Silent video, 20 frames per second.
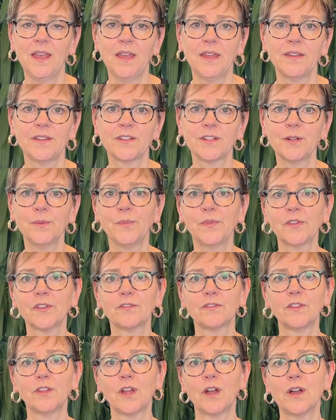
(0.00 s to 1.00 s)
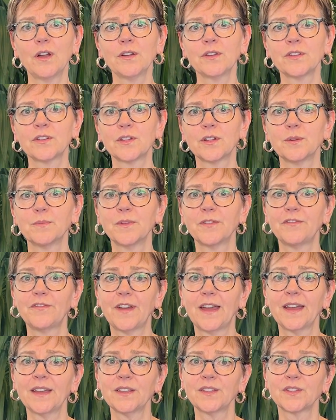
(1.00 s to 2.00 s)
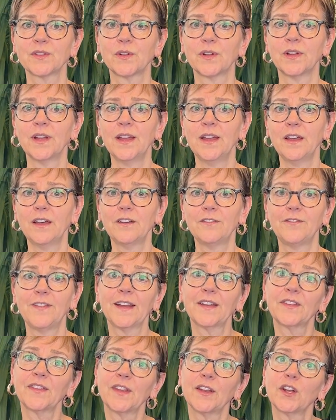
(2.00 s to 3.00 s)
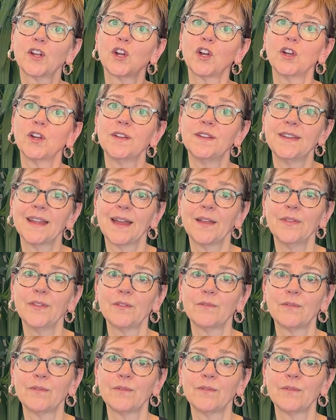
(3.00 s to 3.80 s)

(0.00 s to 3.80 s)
In terms of long term effects or effects that occur down the